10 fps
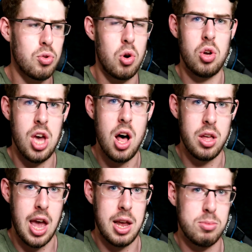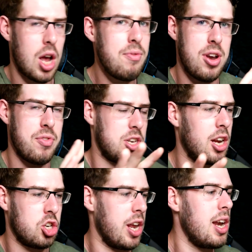are all girl games. I've never
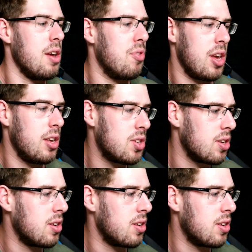touched any of these.